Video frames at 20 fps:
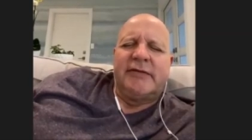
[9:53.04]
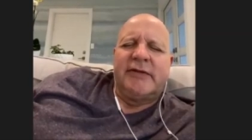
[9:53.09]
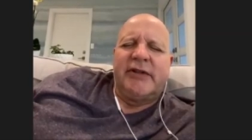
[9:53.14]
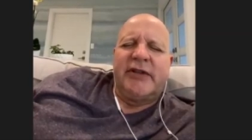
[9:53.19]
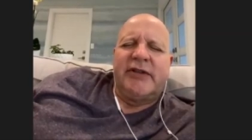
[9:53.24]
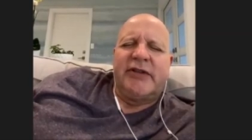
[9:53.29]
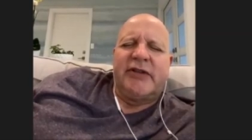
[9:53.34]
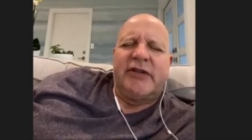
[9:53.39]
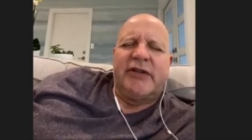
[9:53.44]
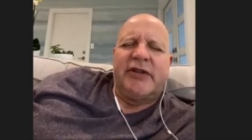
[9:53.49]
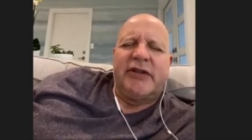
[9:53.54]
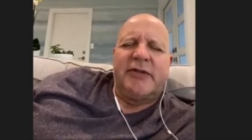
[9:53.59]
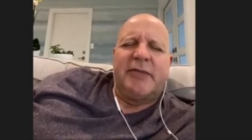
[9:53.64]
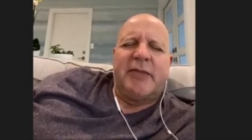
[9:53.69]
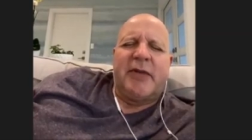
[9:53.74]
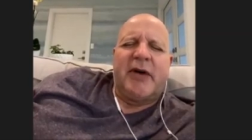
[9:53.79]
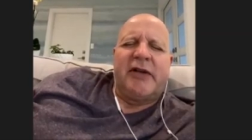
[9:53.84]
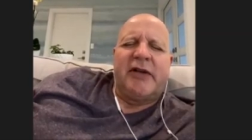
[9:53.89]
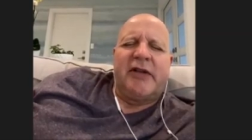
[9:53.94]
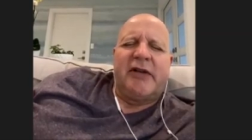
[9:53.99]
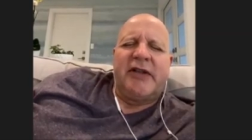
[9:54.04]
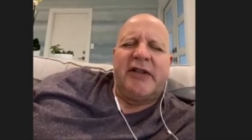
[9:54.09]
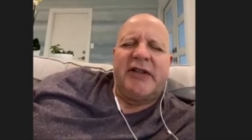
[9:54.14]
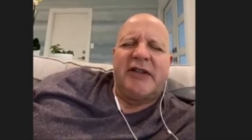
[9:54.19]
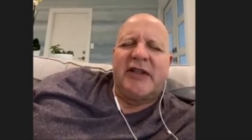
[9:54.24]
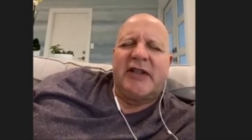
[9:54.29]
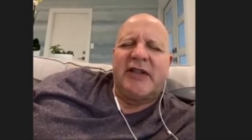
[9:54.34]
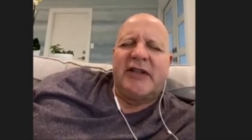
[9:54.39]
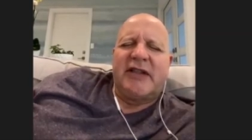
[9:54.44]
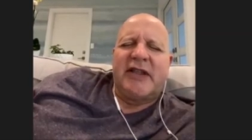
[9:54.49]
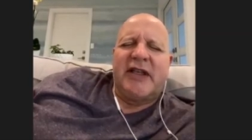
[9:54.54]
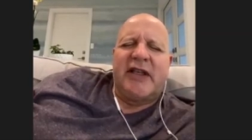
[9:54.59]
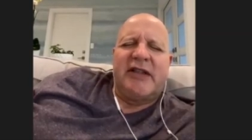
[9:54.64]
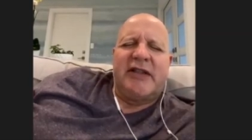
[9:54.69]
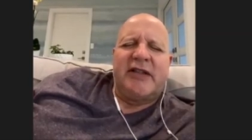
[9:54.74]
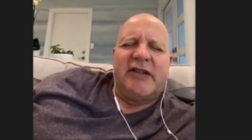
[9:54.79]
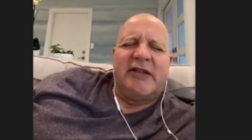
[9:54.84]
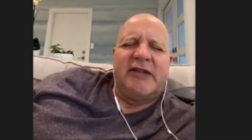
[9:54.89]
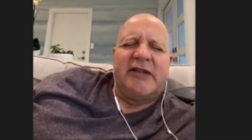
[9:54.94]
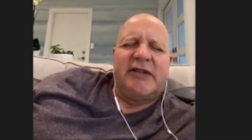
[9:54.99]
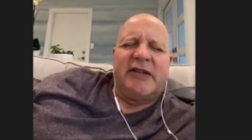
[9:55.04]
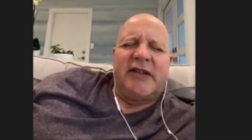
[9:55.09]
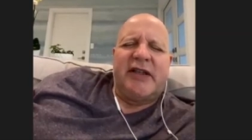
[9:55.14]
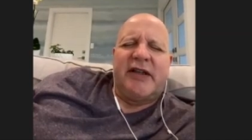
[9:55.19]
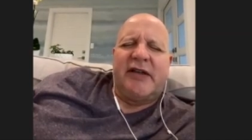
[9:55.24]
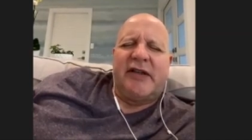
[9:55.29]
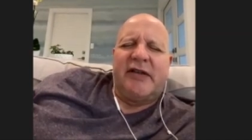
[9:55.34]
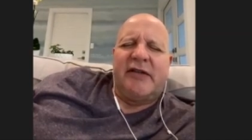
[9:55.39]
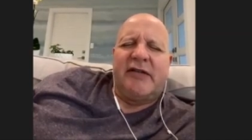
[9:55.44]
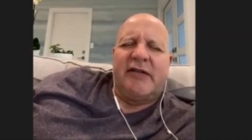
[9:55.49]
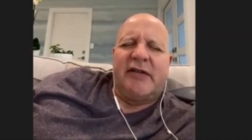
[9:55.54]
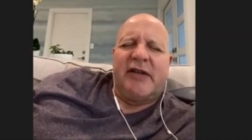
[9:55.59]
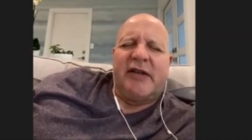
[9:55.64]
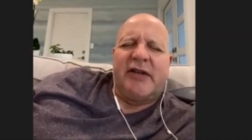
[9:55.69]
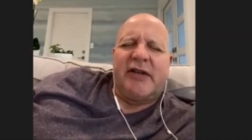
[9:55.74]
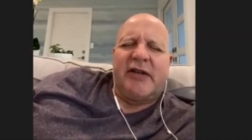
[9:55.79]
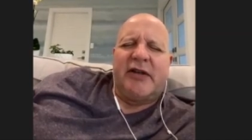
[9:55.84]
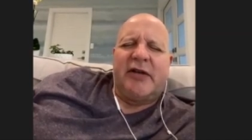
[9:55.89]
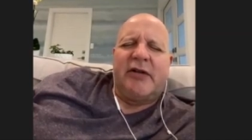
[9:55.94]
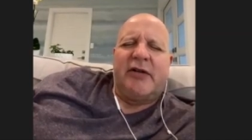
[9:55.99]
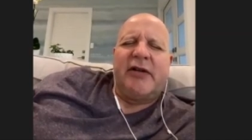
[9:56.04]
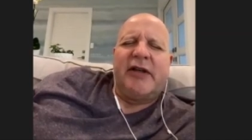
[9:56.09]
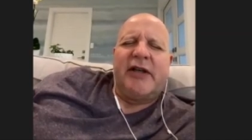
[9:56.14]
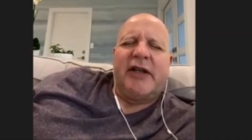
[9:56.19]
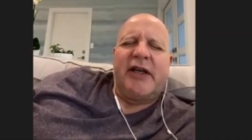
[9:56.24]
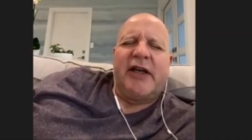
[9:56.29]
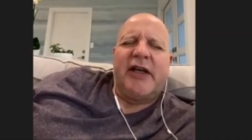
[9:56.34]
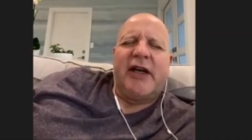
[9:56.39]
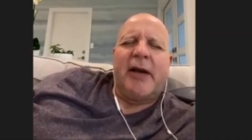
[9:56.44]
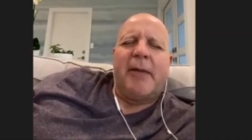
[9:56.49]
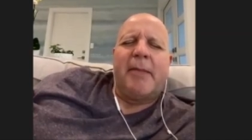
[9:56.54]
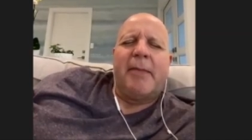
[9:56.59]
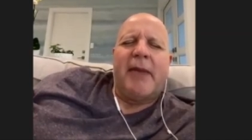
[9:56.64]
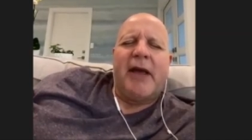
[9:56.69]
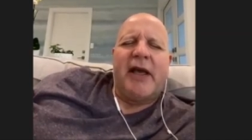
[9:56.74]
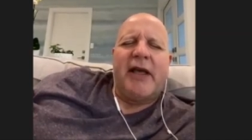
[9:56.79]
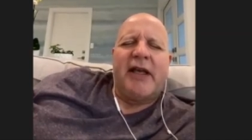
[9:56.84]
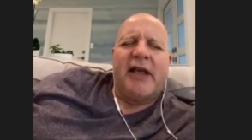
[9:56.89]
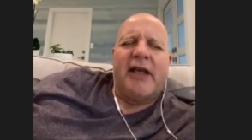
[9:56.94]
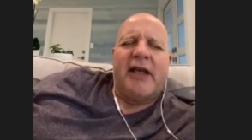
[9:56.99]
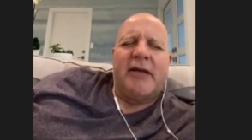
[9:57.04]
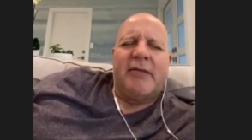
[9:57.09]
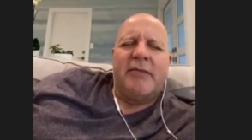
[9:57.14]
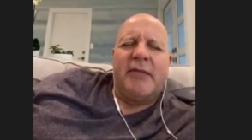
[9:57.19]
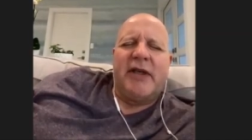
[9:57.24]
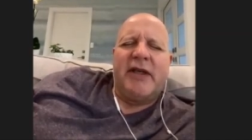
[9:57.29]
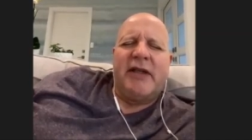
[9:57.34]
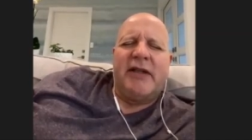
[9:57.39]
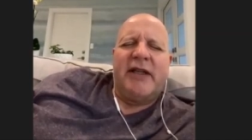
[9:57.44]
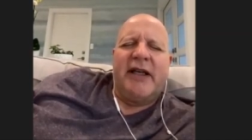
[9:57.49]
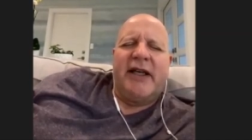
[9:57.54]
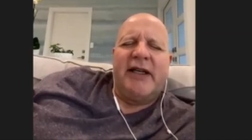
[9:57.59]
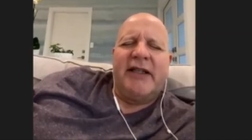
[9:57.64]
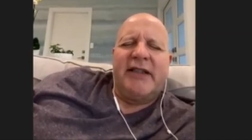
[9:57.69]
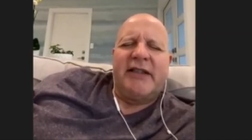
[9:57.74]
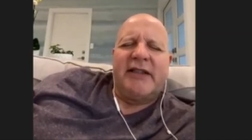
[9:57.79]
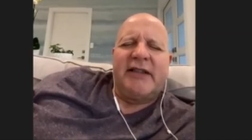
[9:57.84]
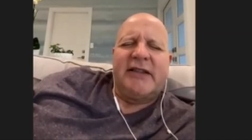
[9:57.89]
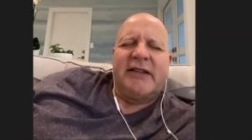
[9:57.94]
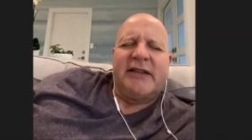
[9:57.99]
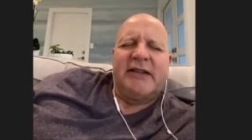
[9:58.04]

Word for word: these are just bodily sensations that are occurring and I'm making it mean that.